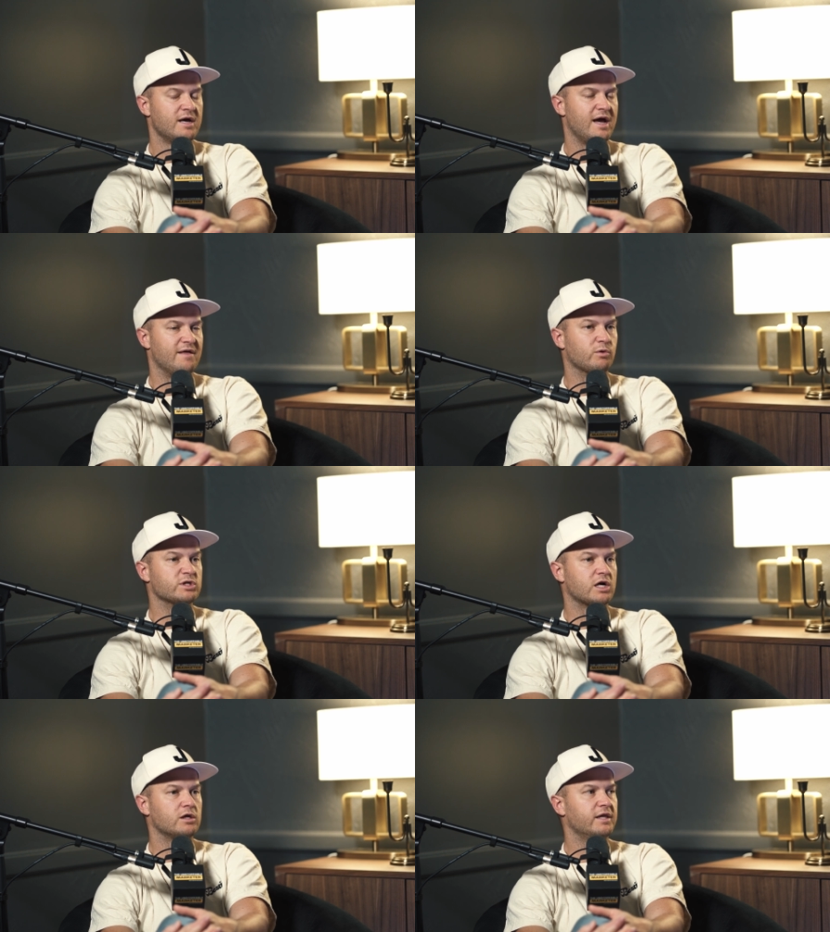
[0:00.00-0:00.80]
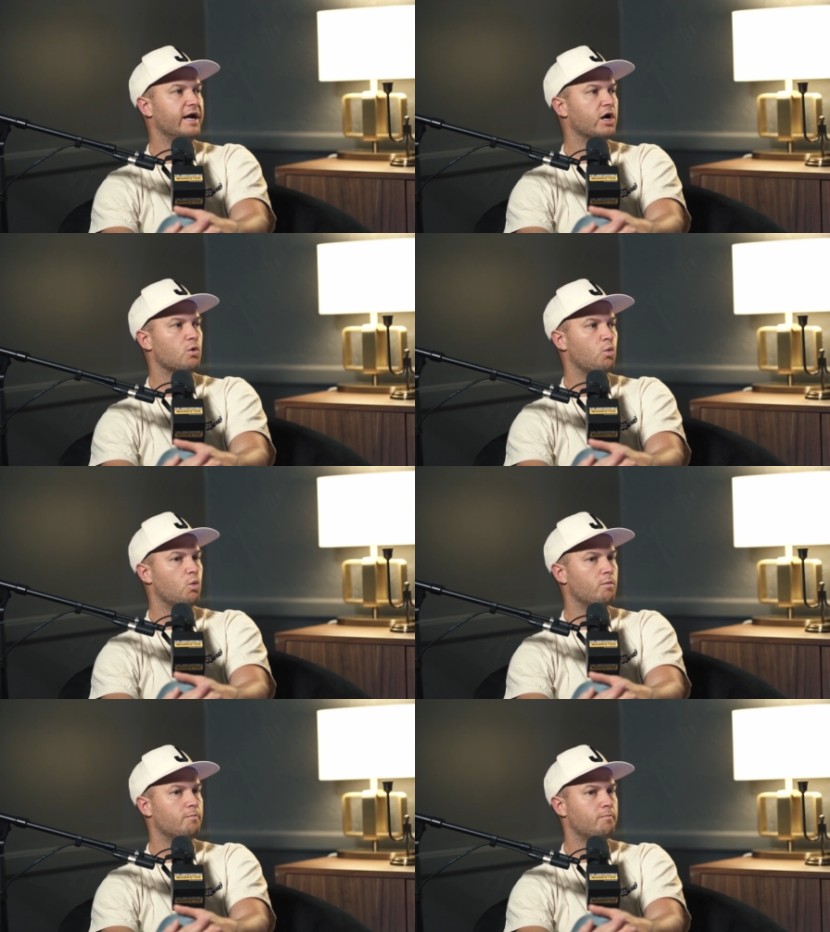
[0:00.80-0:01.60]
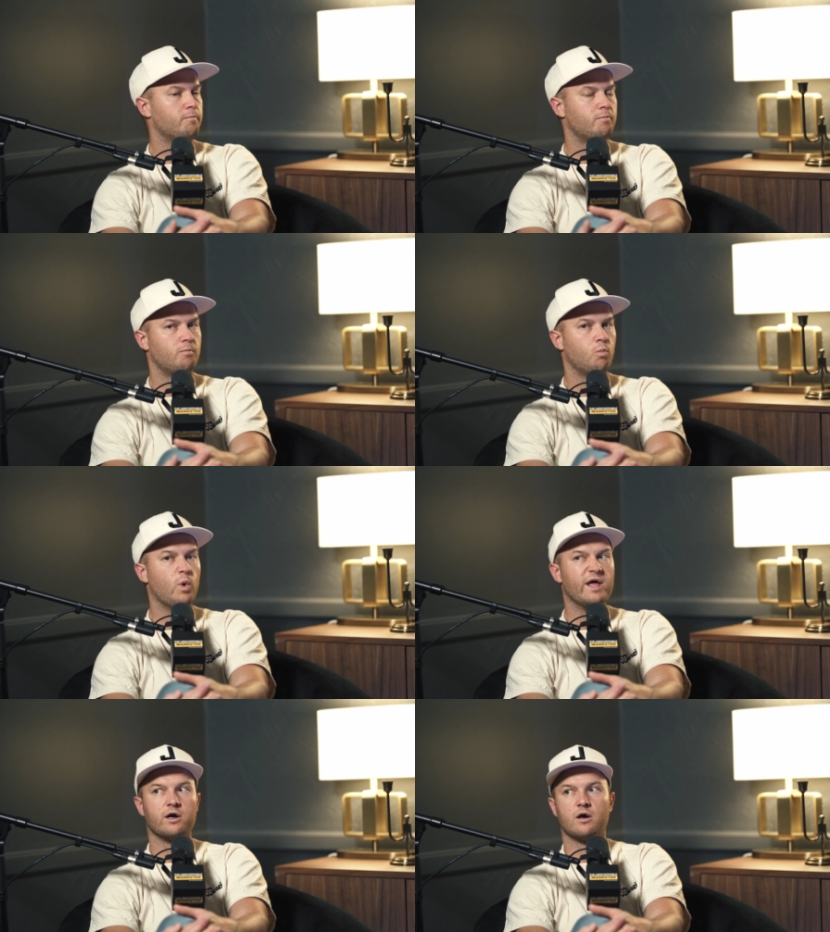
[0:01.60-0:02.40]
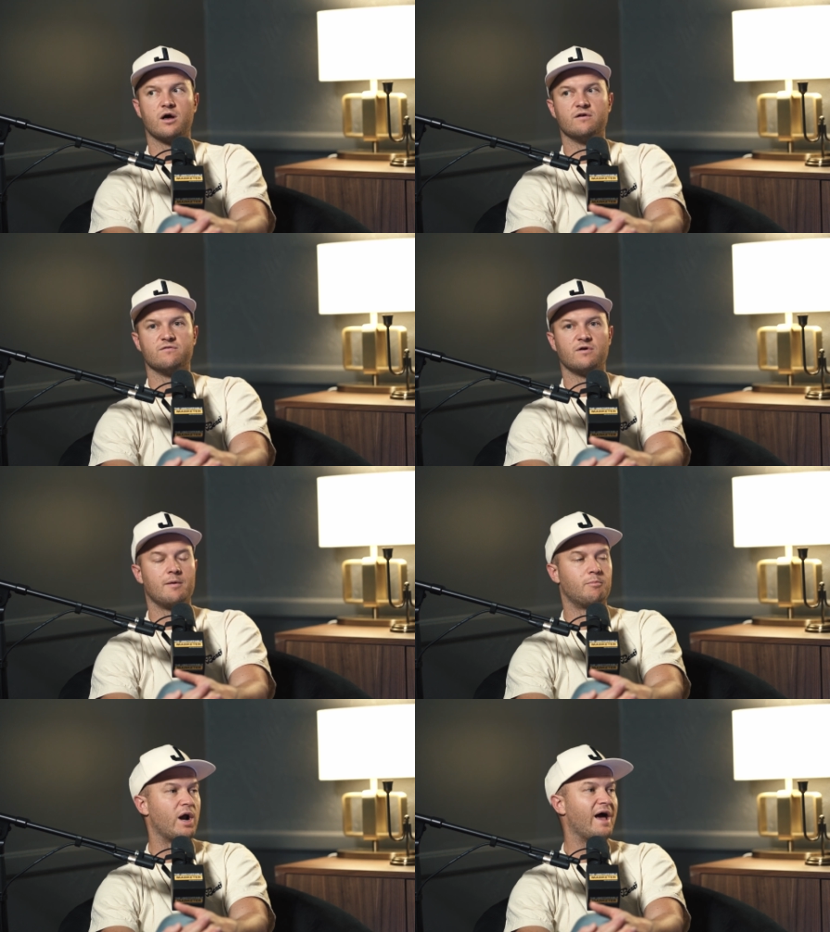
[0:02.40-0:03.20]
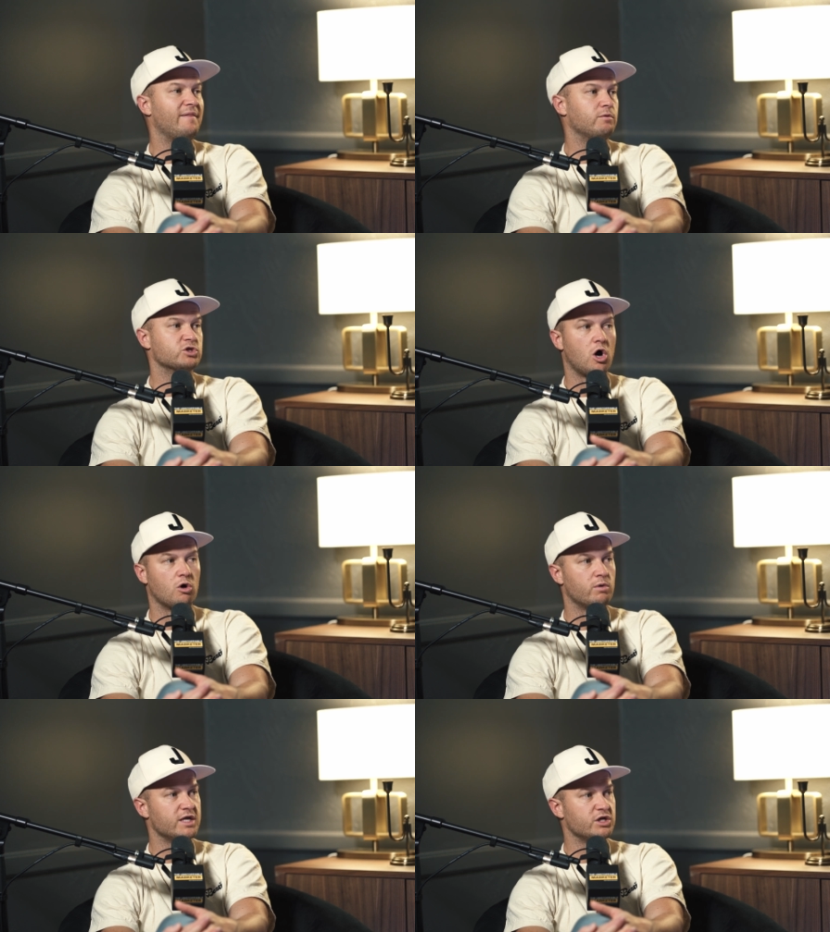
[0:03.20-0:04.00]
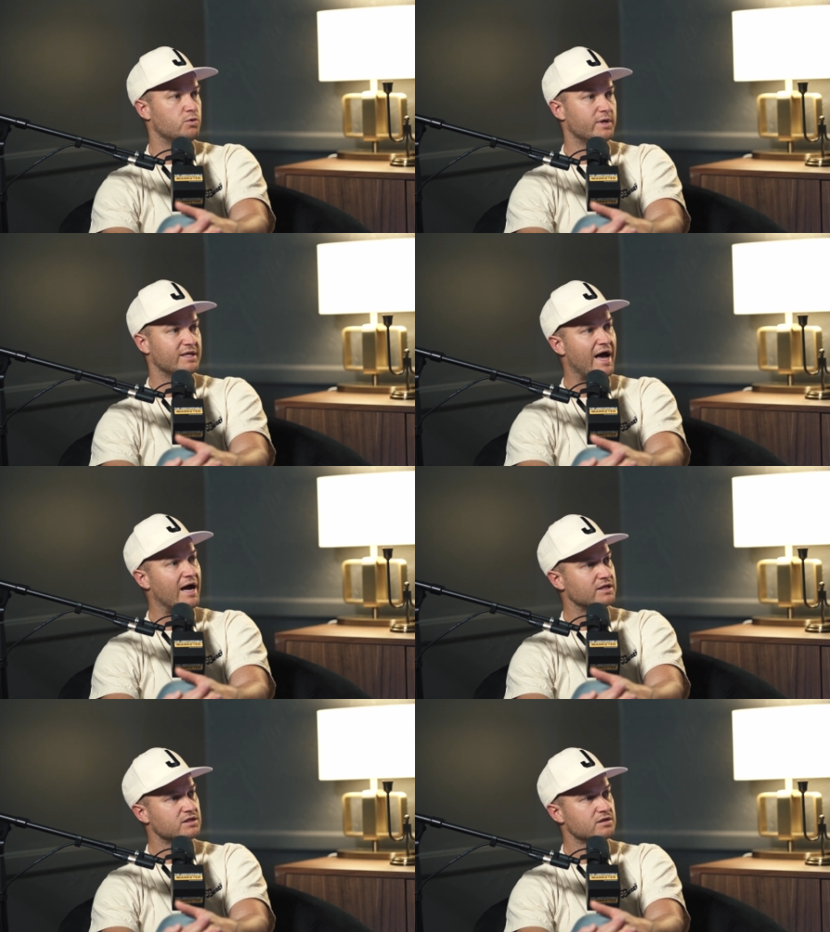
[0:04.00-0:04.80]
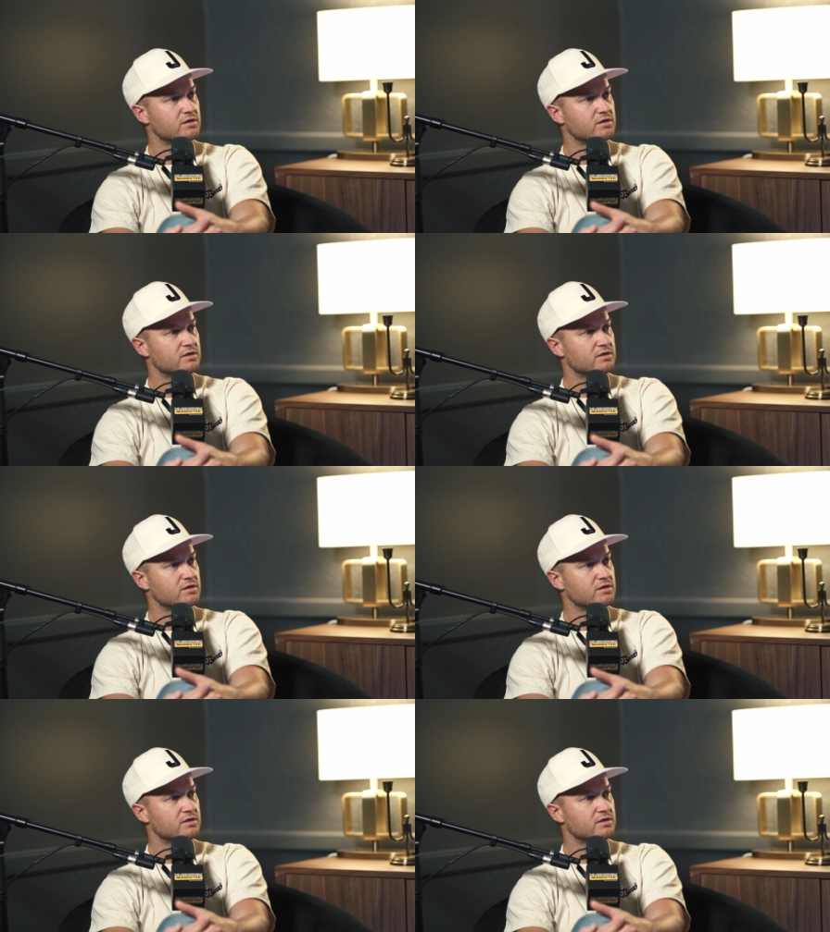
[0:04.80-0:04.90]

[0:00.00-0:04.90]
And there was a clear winner of a brand that was already doing that.